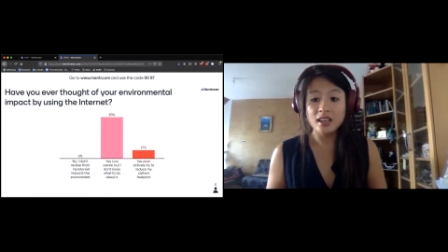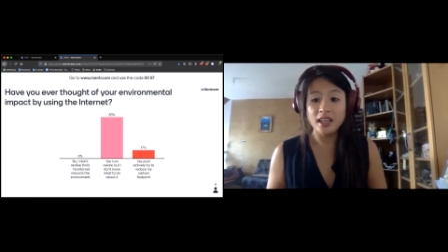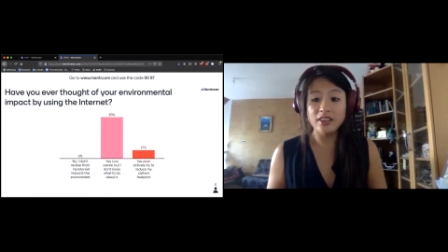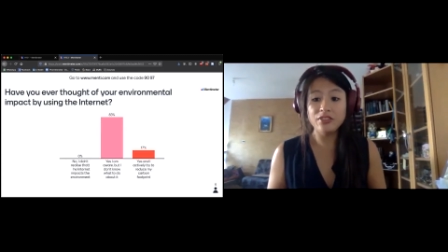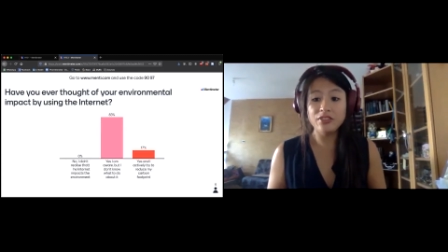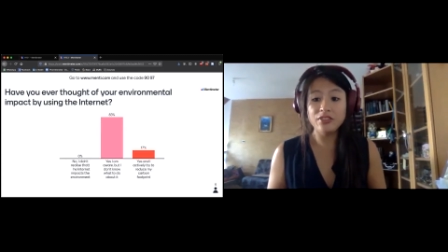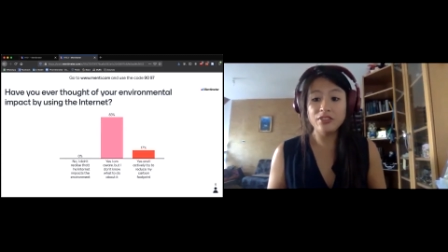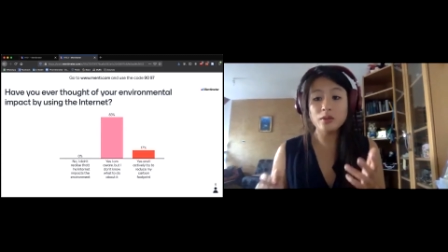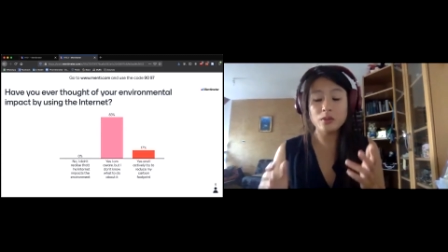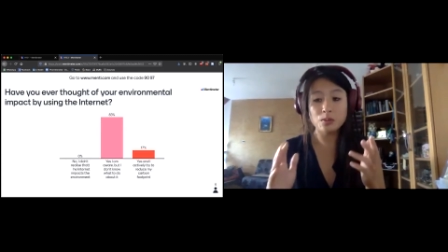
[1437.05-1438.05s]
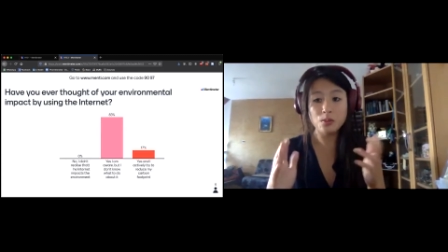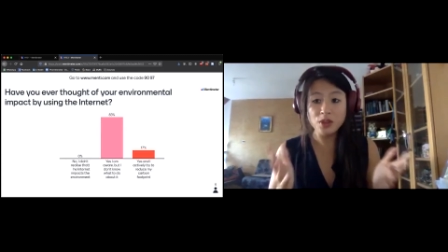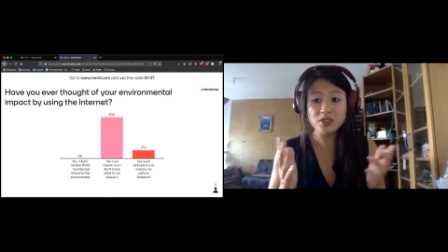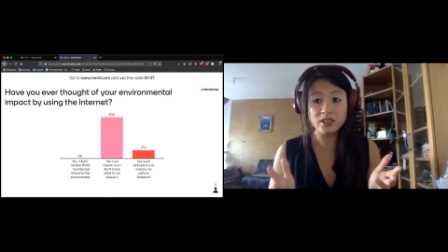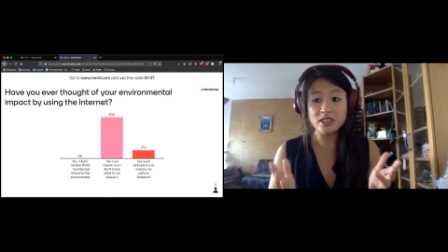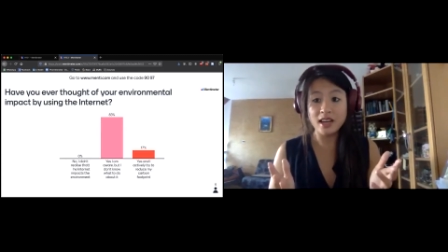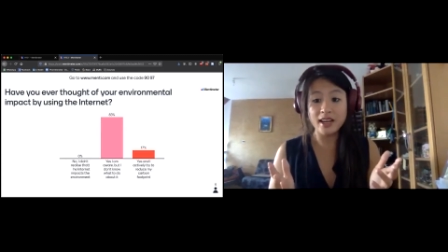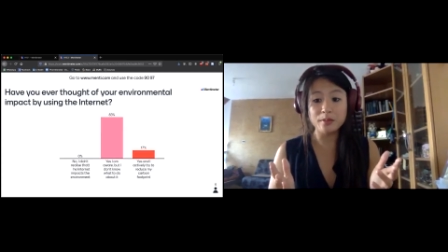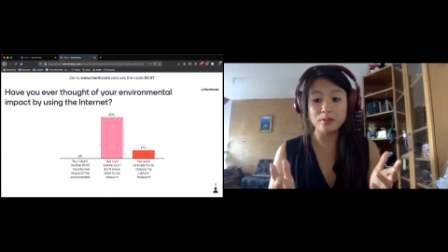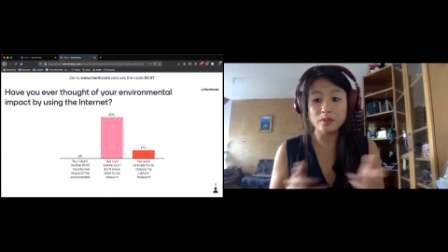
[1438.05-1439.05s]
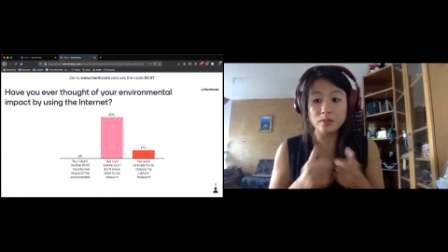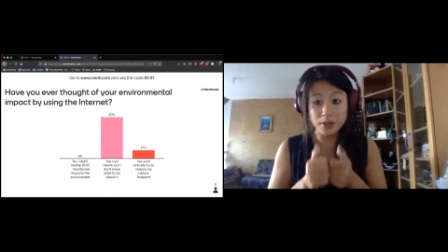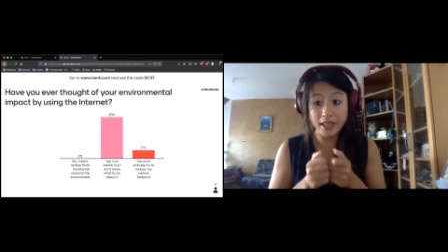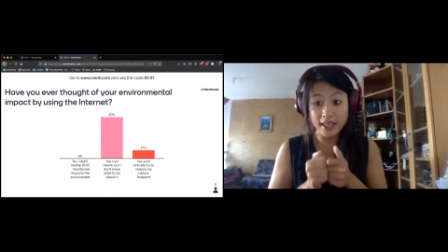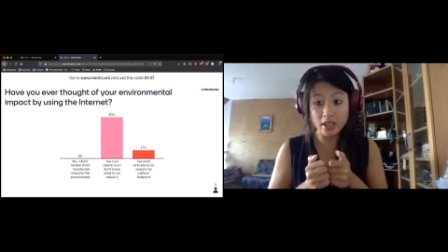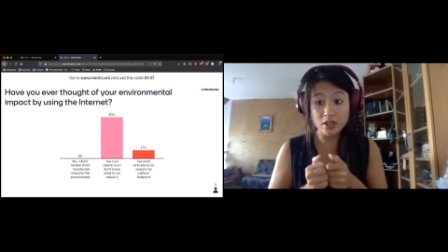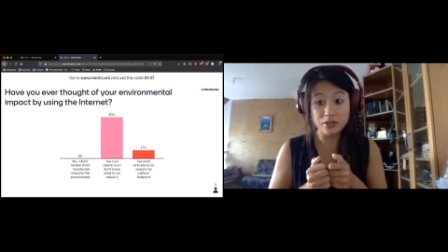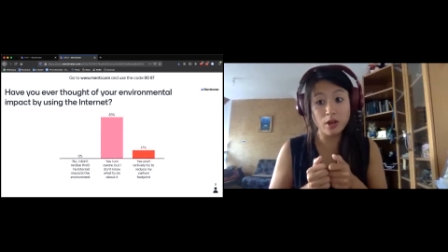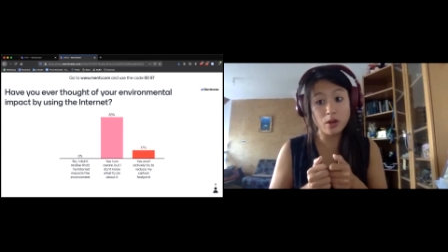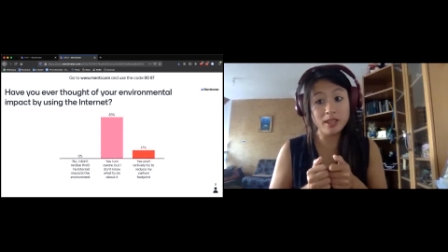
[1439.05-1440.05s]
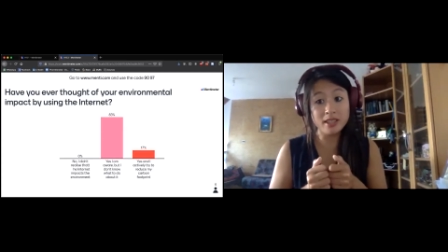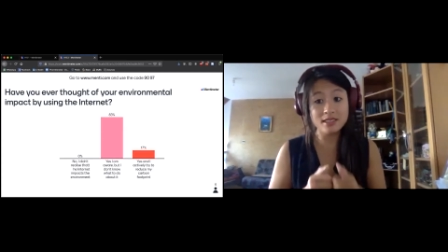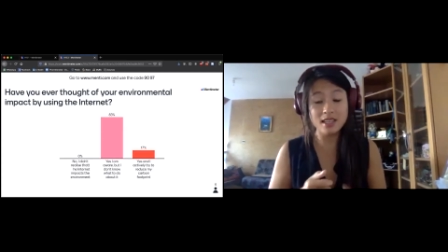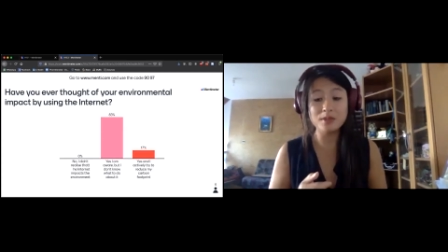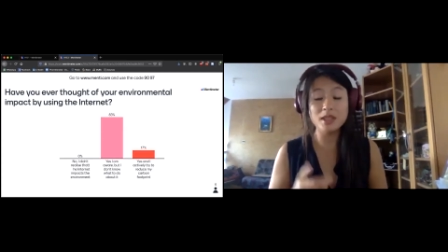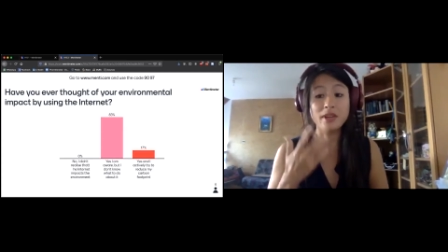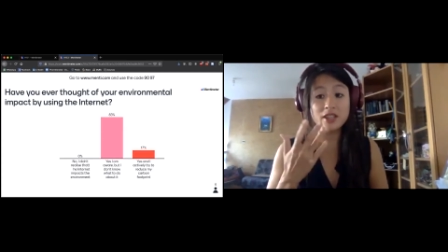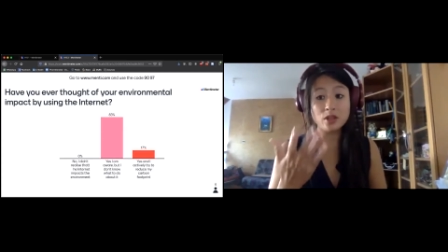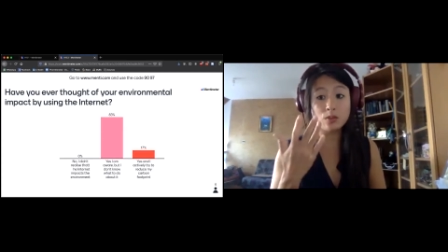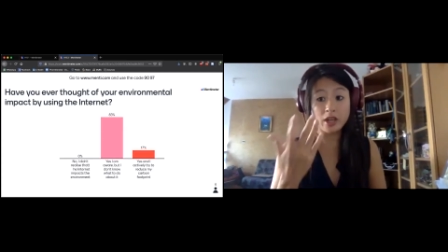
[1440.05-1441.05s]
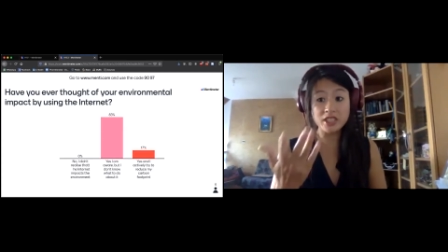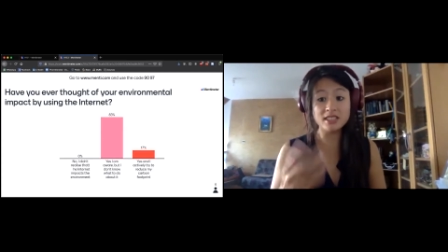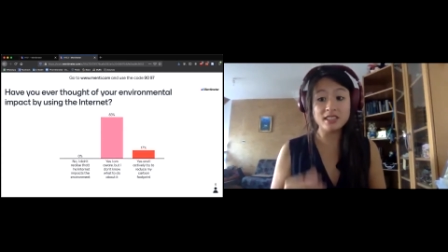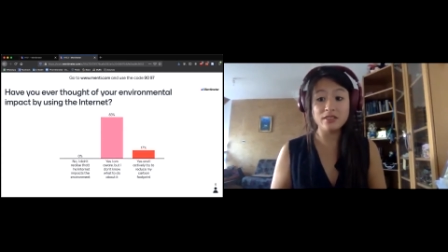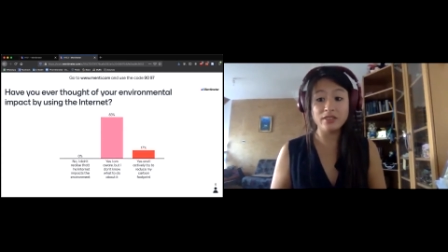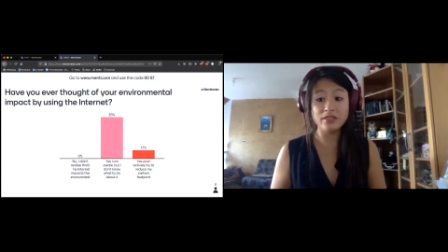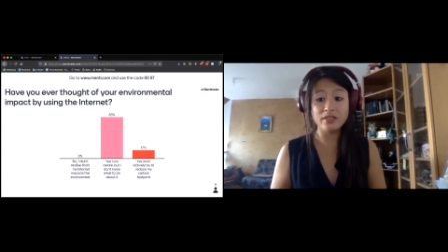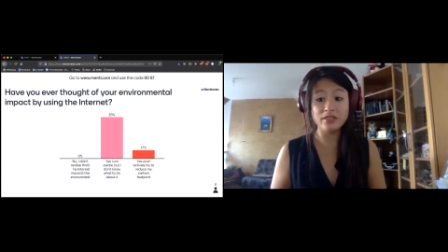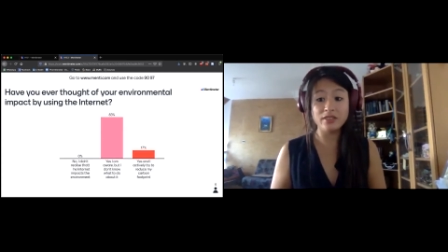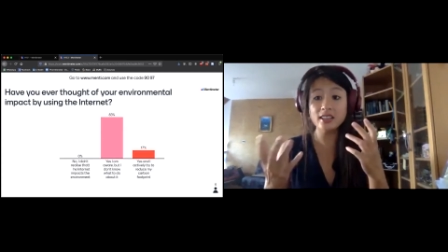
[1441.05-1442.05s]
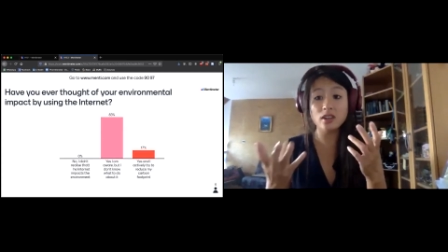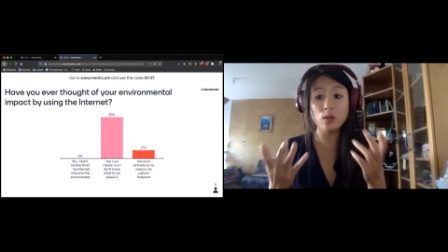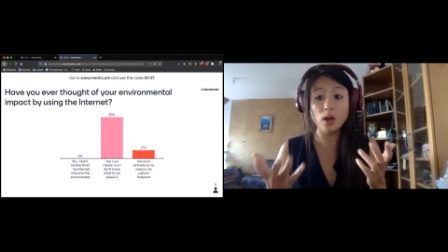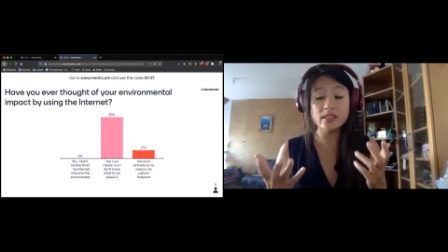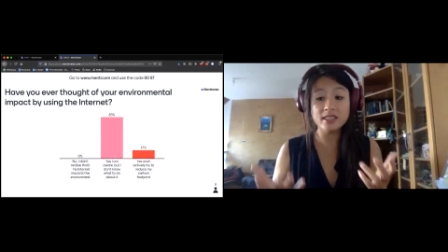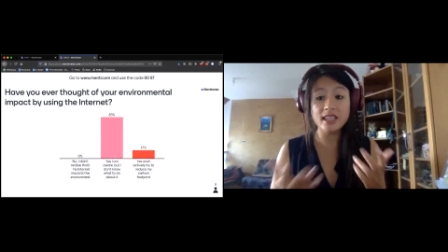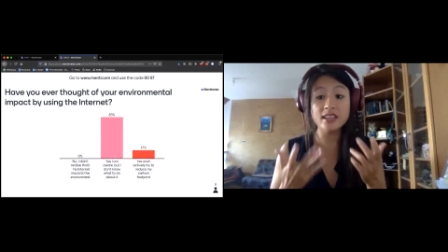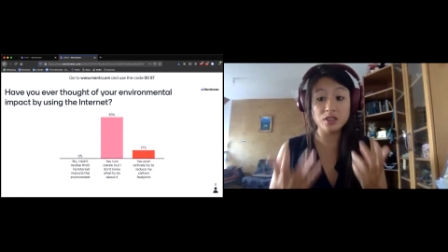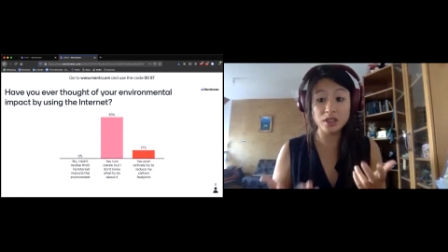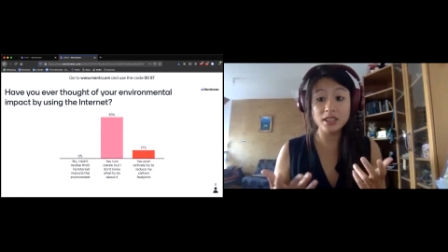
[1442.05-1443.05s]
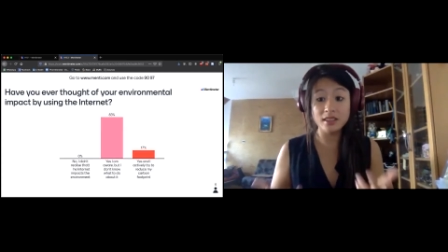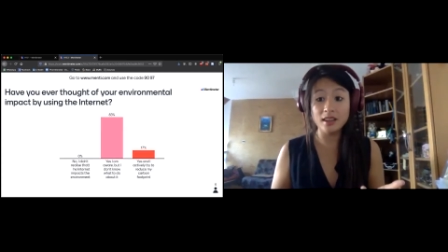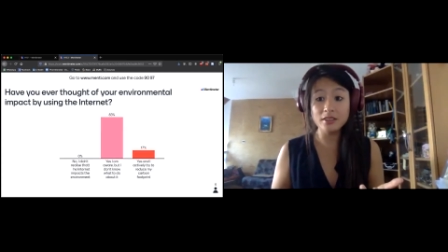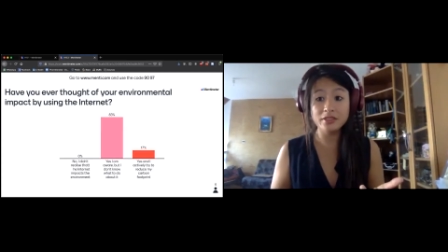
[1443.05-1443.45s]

If you are most of the time playing on your phone at the same time as you're watching TV and the quality is good enough,